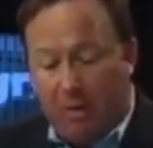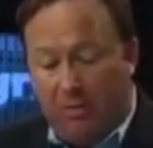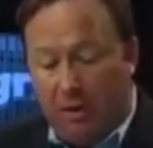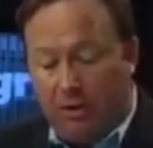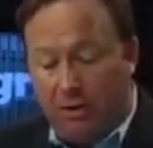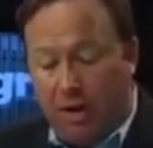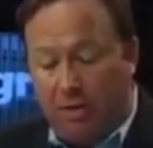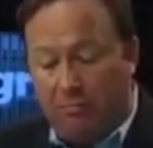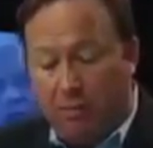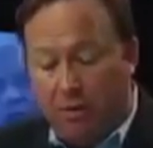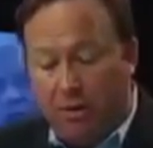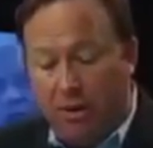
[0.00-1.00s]
We've also got
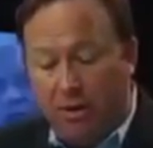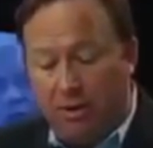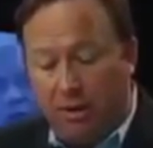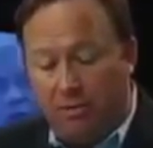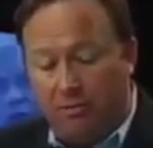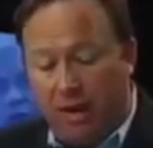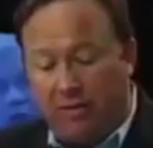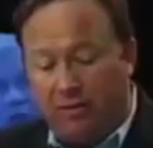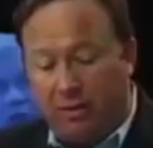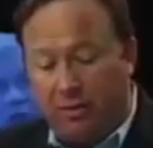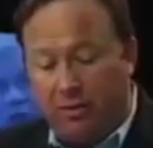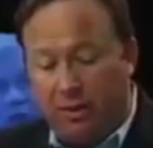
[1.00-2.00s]
Moody's,
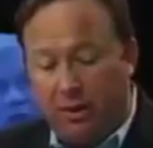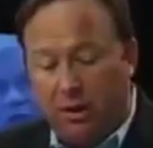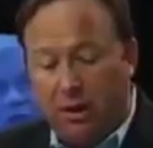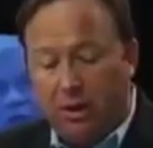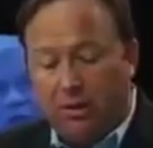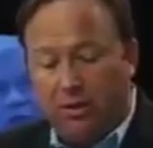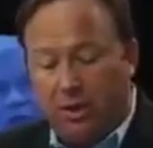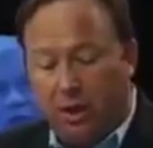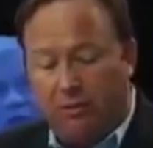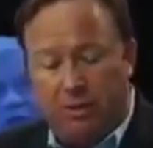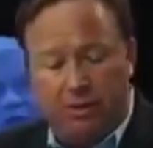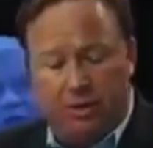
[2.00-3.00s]
Investors,
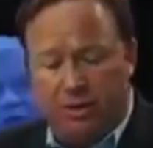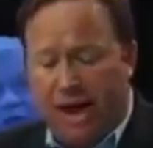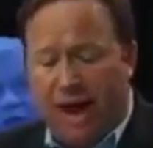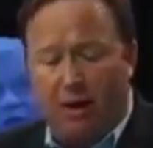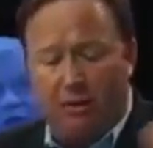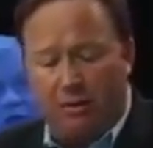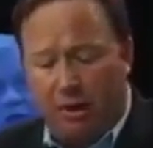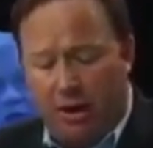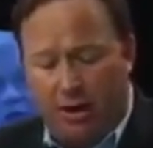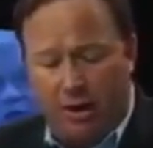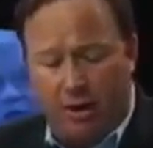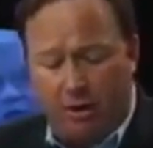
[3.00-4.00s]
Service,
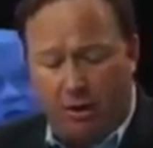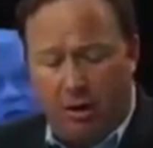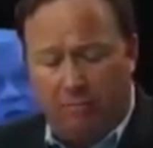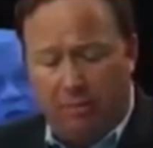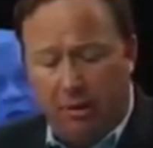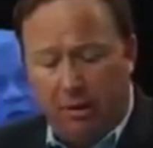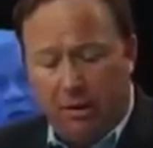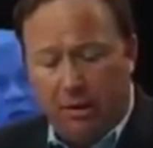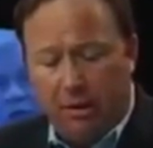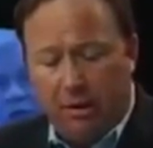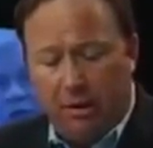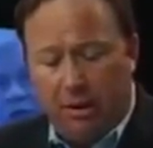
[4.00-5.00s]
downgrading Europe.
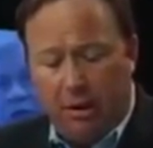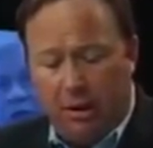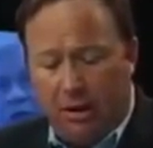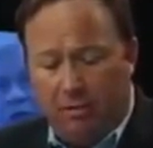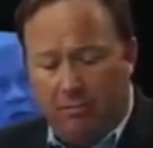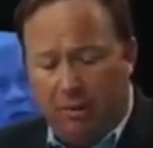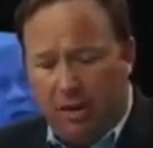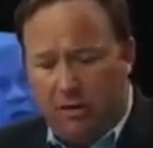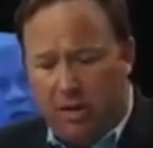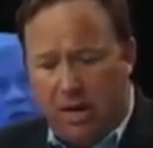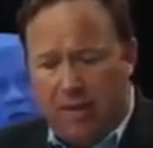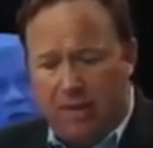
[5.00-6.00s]
Big
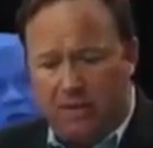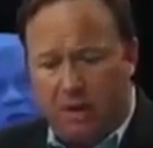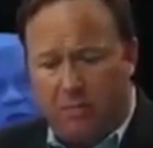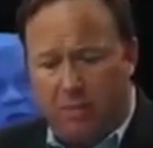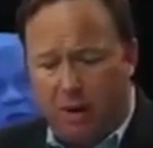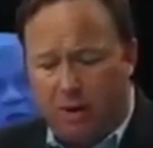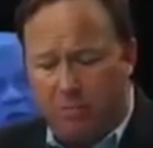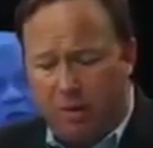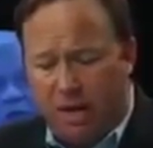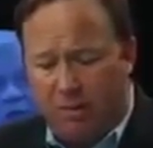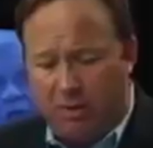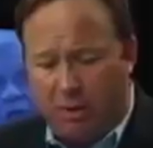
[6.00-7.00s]
time. That's all part of the
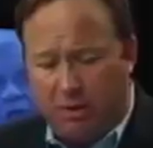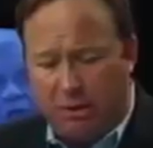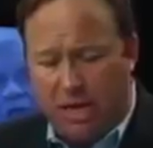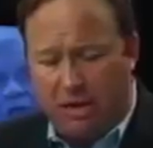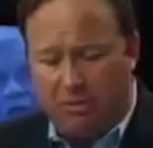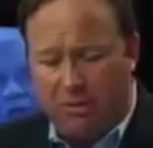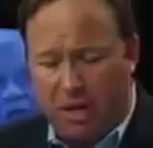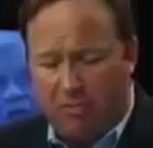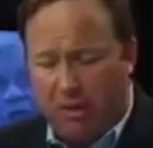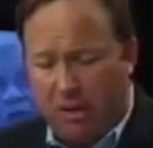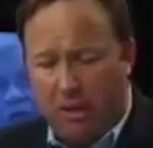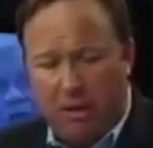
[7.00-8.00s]
plan. We told you that was
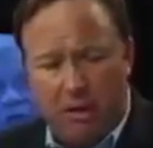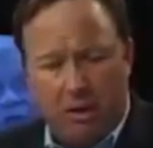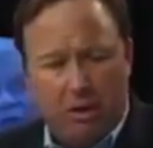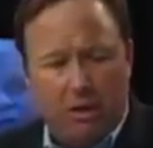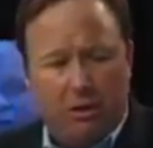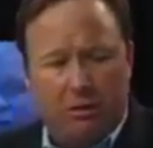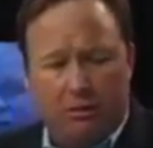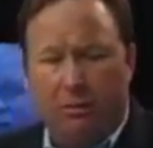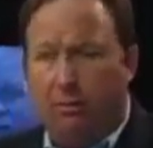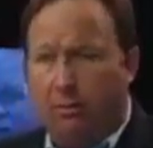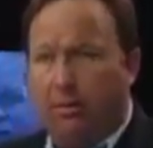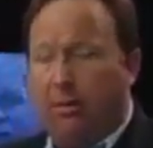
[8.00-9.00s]
coming.
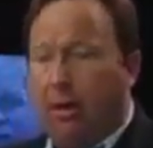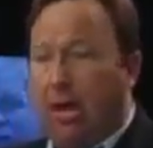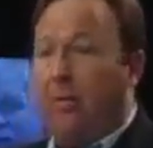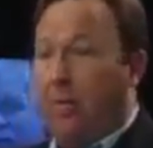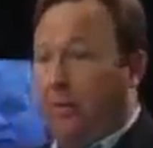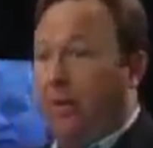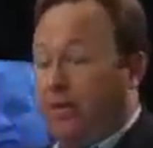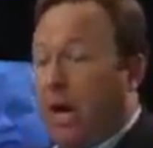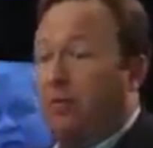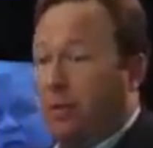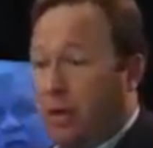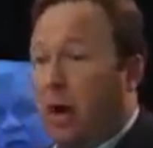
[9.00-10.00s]
Again, these
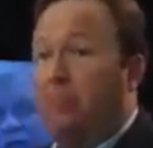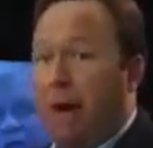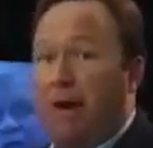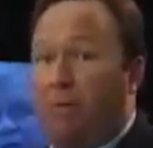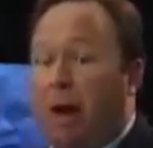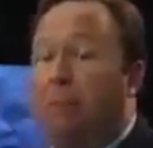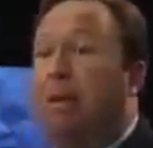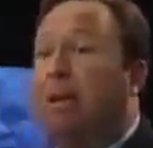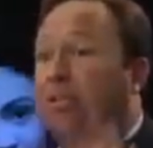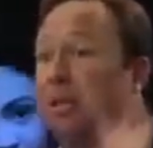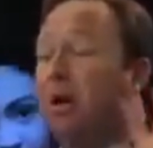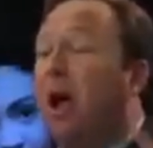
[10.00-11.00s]
countries are bankrupt
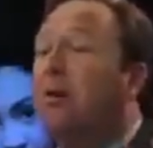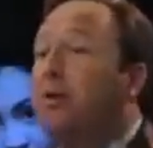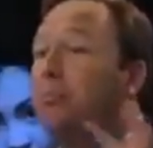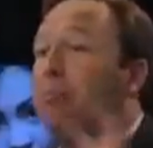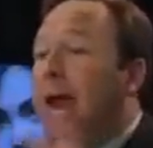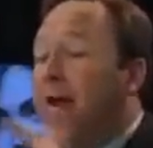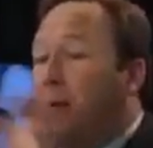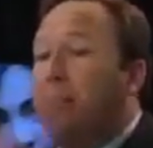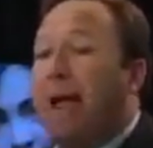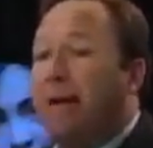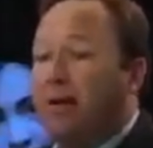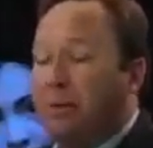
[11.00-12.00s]
because they're under banker
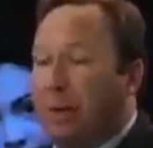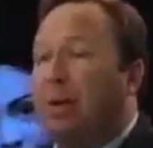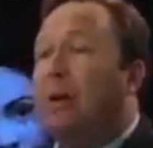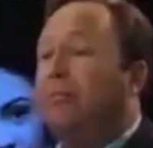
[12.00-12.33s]
management.